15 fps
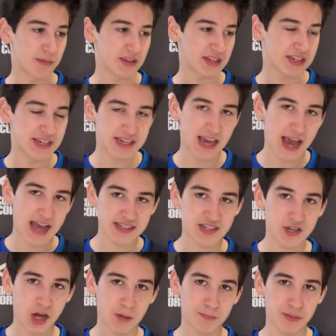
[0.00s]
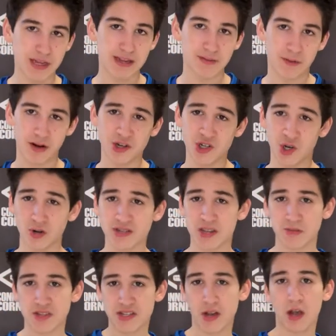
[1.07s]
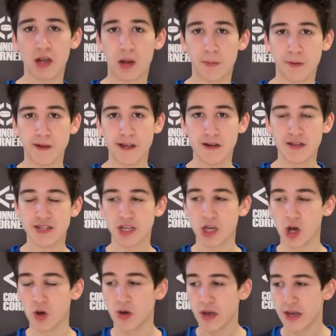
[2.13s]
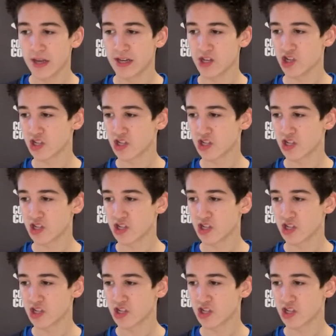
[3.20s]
He has not been the Martin Jones that we saw a couple of years ago. He's